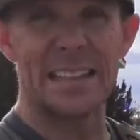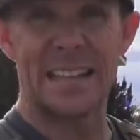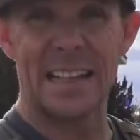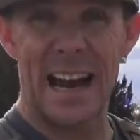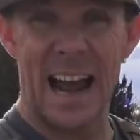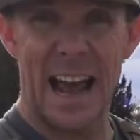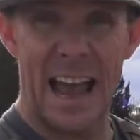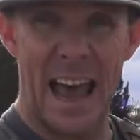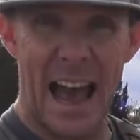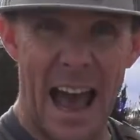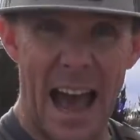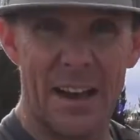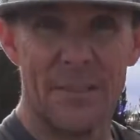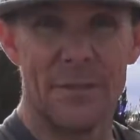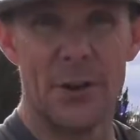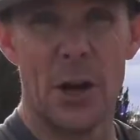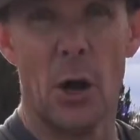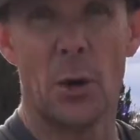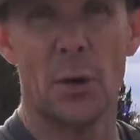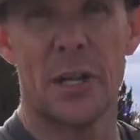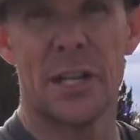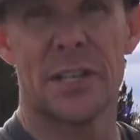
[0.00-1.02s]
that I have
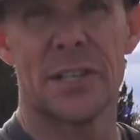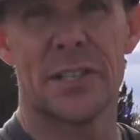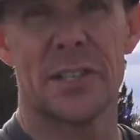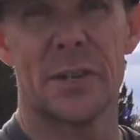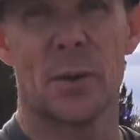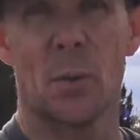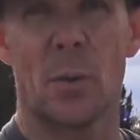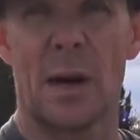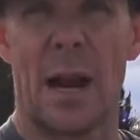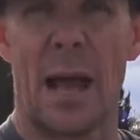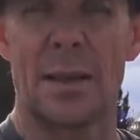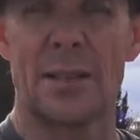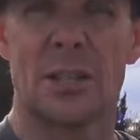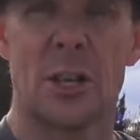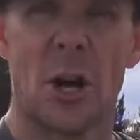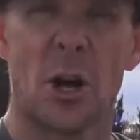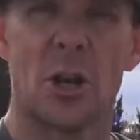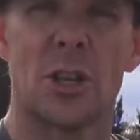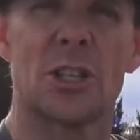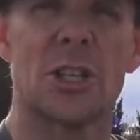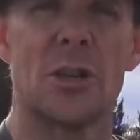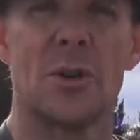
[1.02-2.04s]
noticed when I
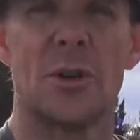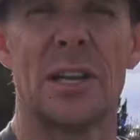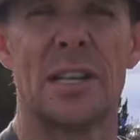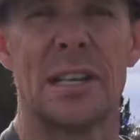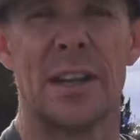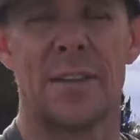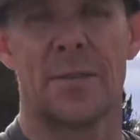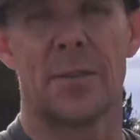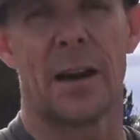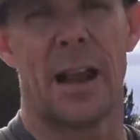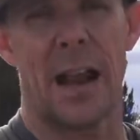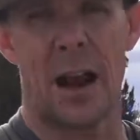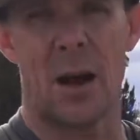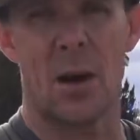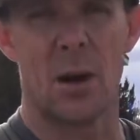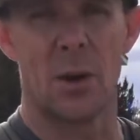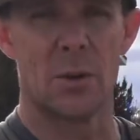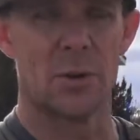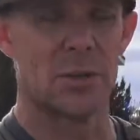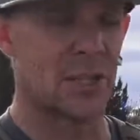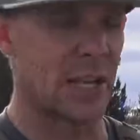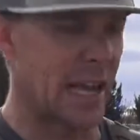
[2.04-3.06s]
start shooting different
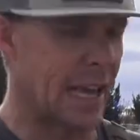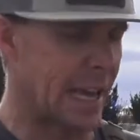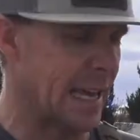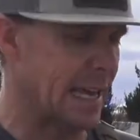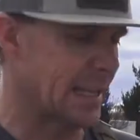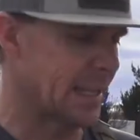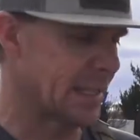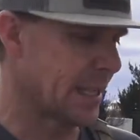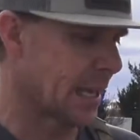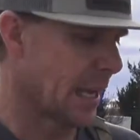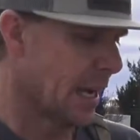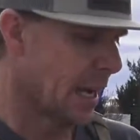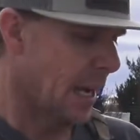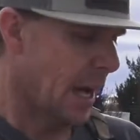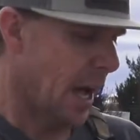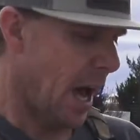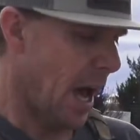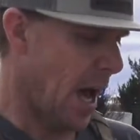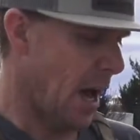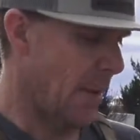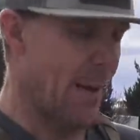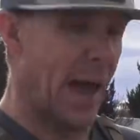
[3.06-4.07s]
arrows is
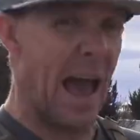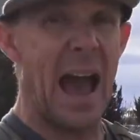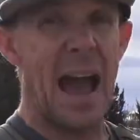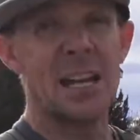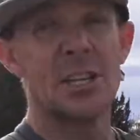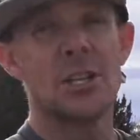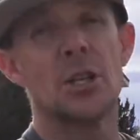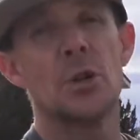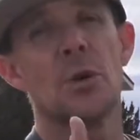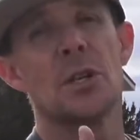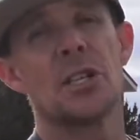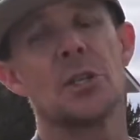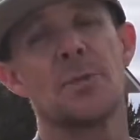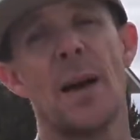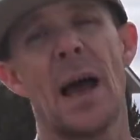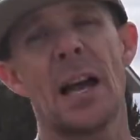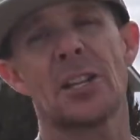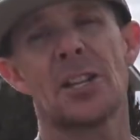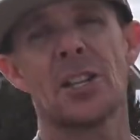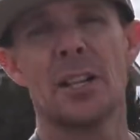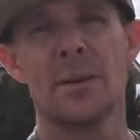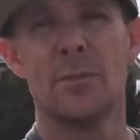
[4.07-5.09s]
as you
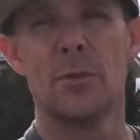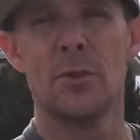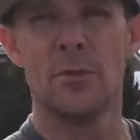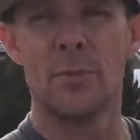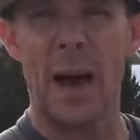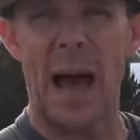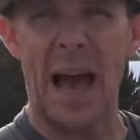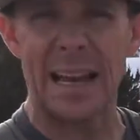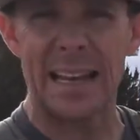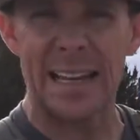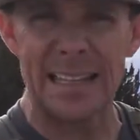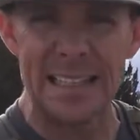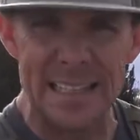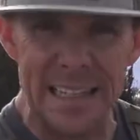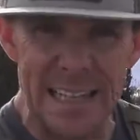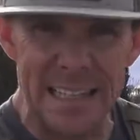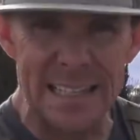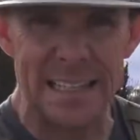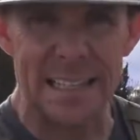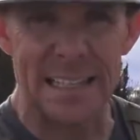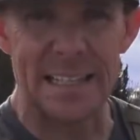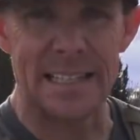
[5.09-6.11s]
especially move back in
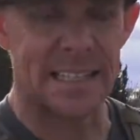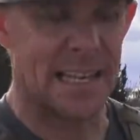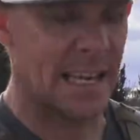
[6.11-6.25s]
distance,